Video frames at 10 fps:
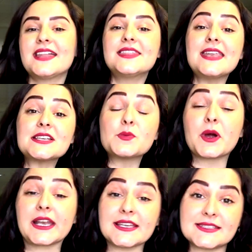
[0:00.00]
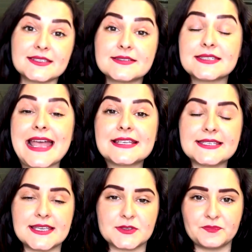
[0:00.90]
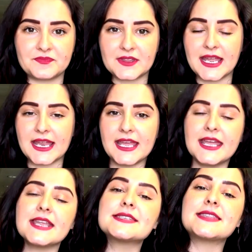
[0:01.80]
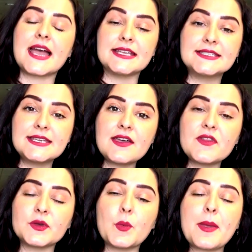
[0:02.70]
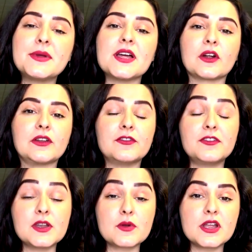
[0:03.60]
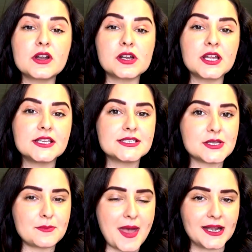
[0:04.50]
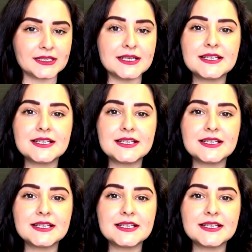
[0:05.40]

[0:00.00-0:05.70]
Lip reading: The next word is sexism. It is the idea that women are inferior to men.